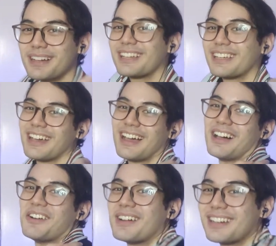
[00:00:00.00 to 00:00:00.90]

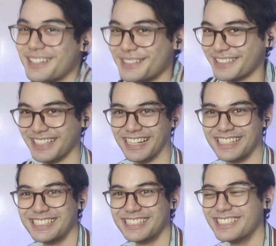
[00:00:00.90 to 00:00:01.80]
pagkahawak yun ah.
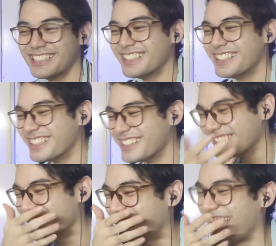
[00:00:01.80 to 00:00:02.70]

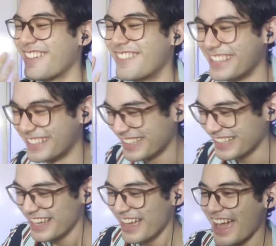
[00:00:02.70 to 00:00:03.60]
Eh, what?
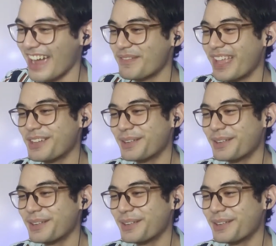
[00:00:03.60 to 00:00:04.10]
I'm the